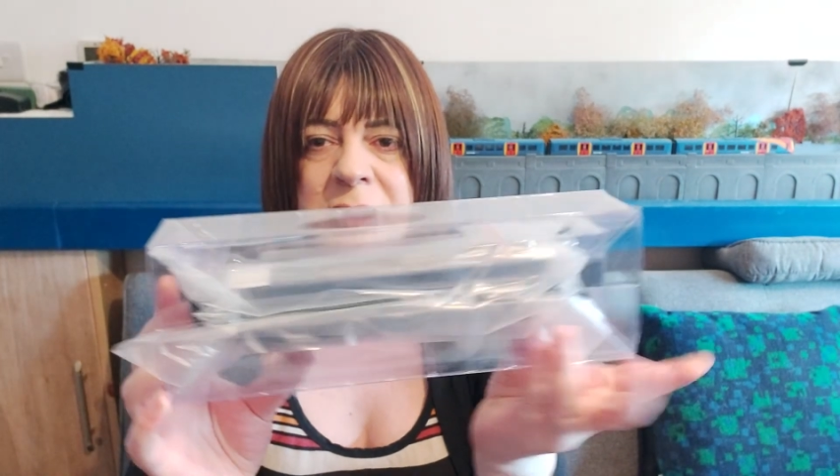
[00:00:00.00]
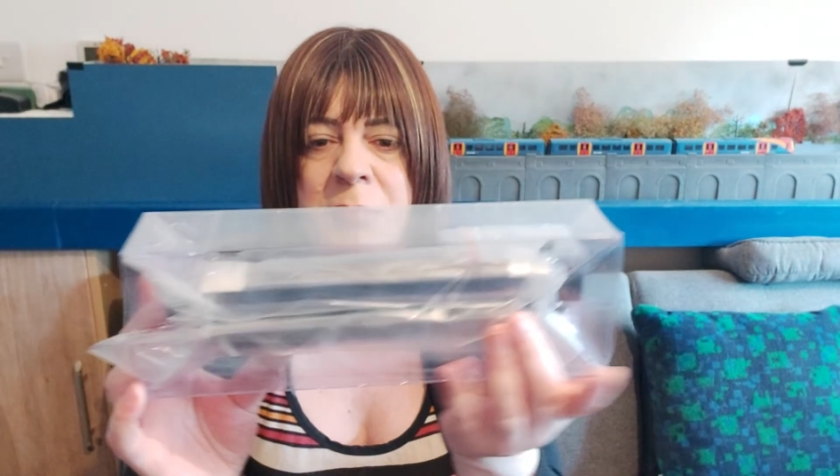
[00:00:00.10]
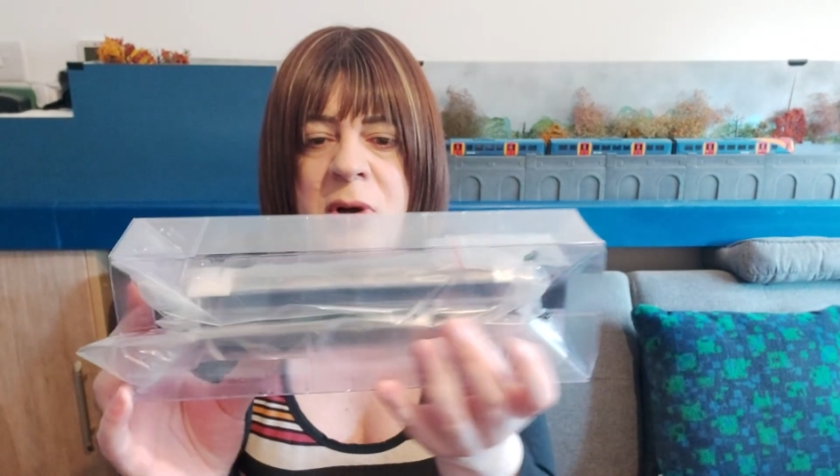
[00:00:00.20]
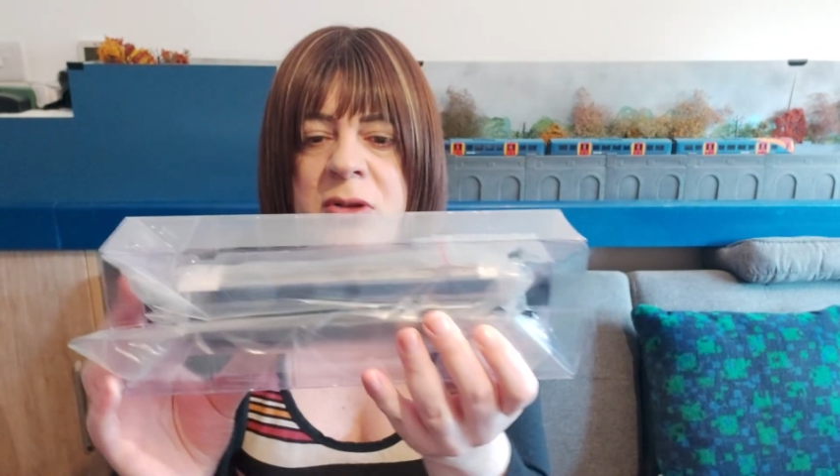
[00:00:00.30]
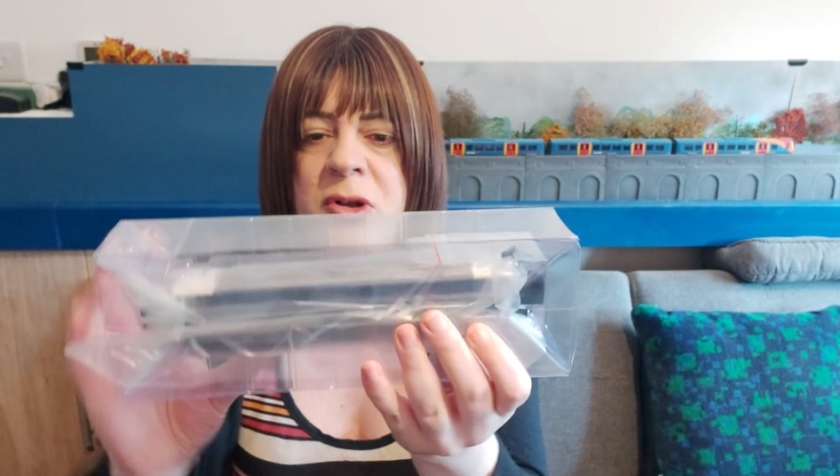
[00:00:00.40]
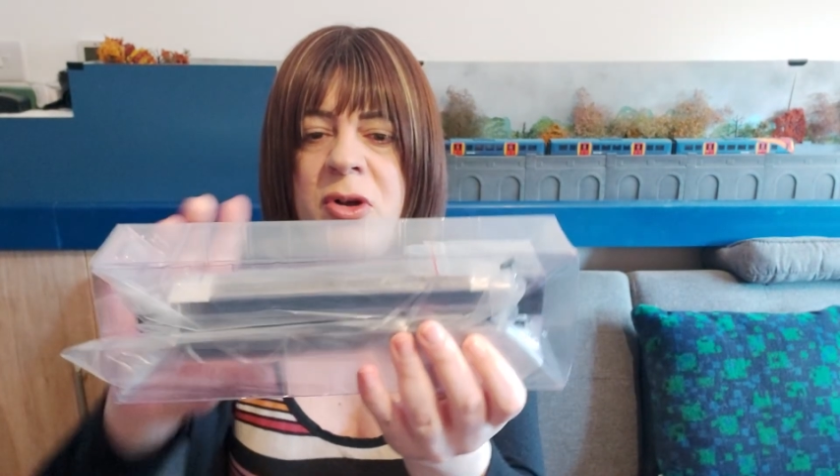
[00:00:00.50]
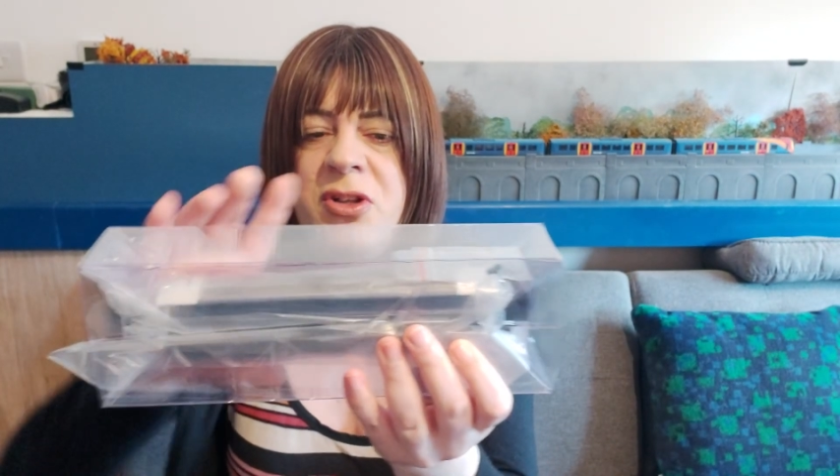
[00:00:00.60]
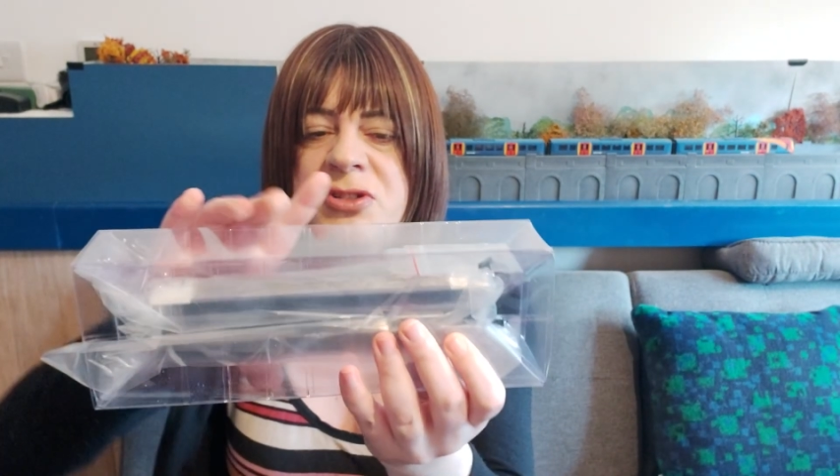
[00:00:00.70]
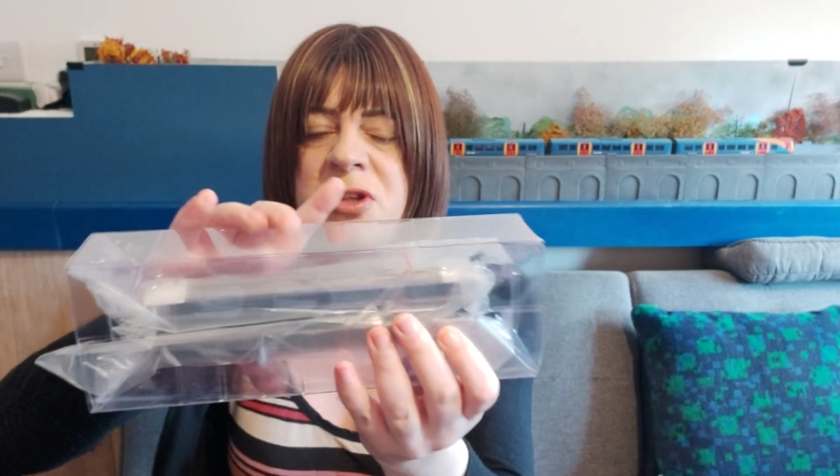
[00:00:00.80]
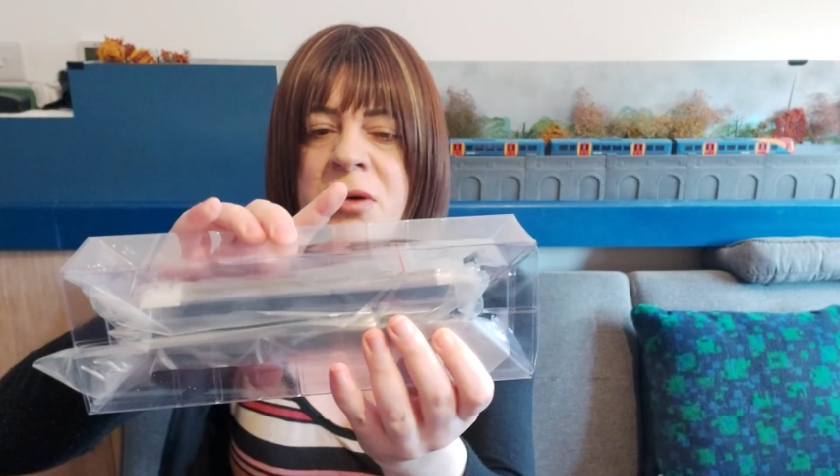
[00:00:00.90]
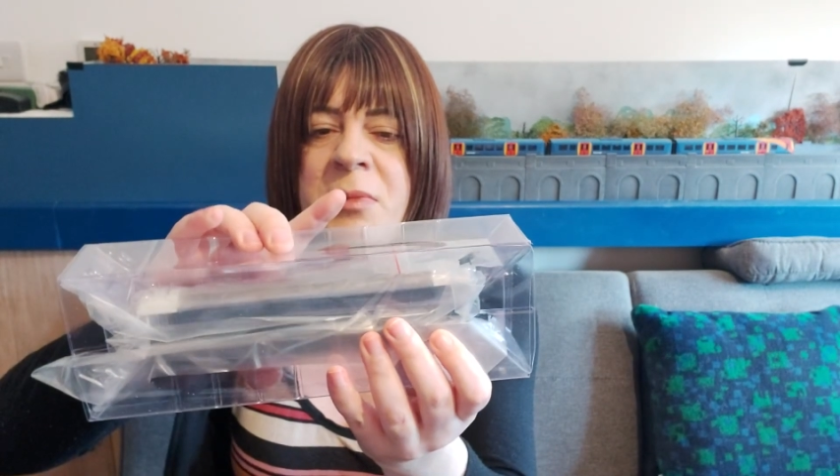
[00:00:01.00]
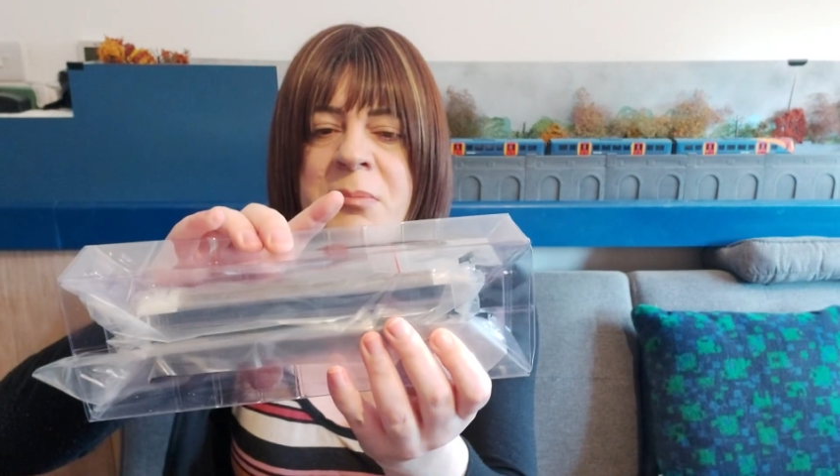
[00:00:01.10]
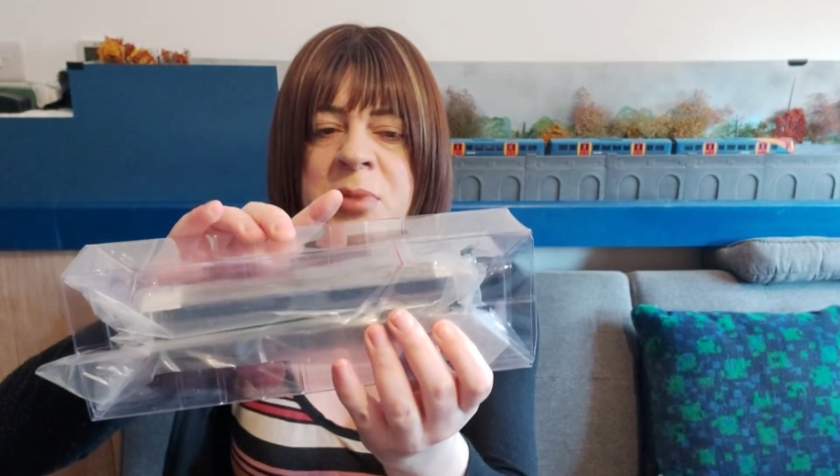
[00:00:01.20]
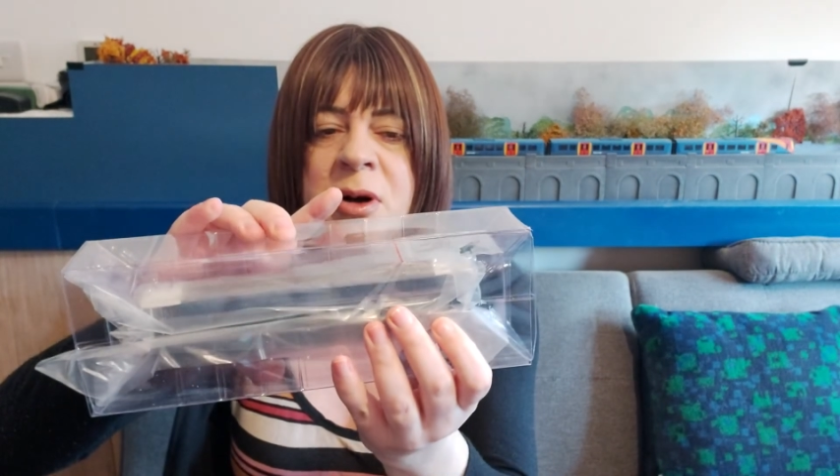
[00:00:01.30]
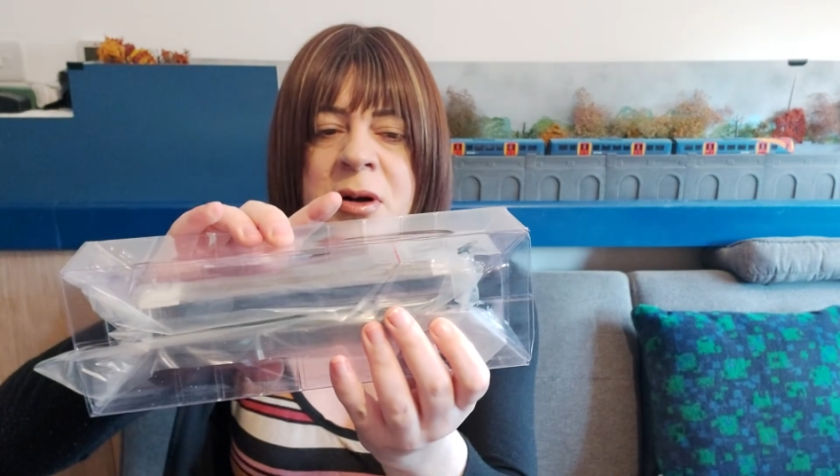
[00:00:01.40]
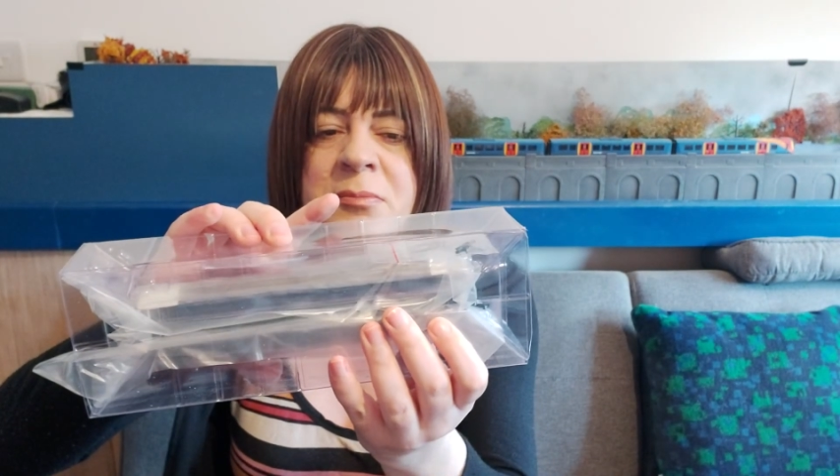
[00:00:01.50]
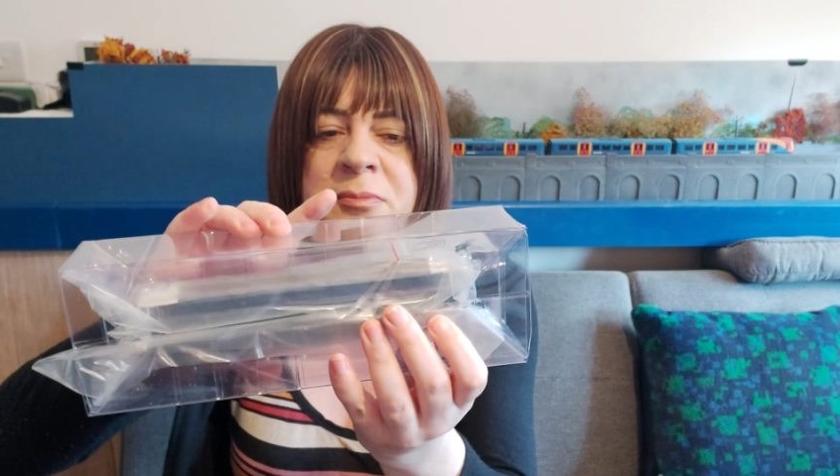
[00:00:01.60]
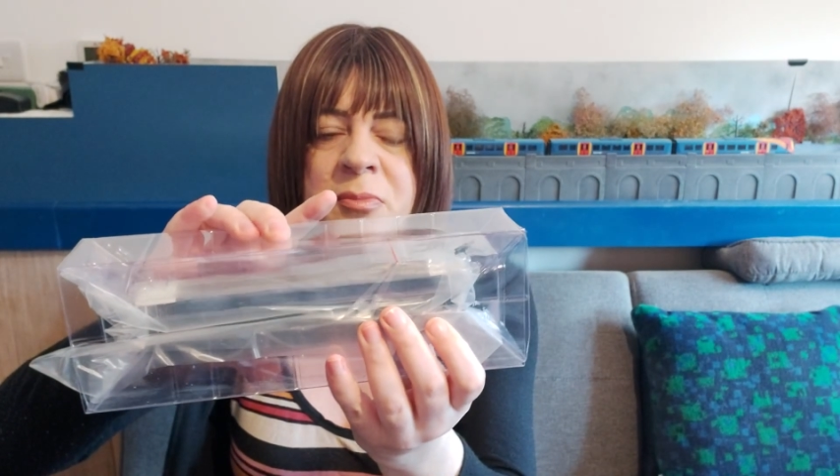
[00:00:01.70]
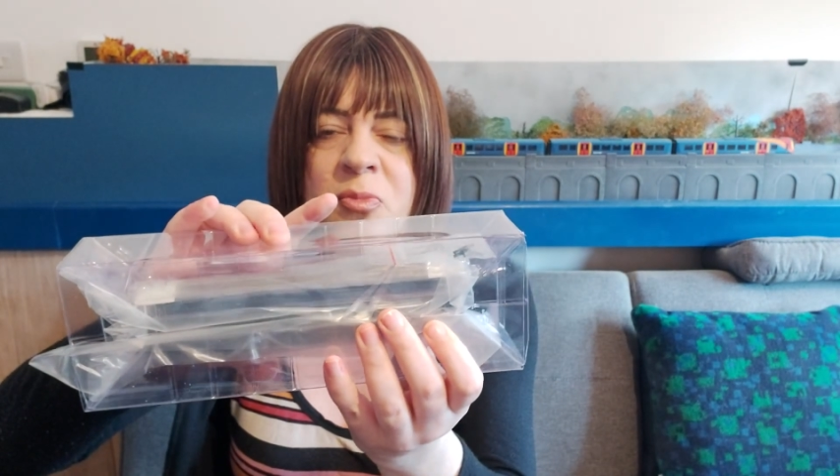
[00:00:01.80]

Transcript: but not on the top and bottom,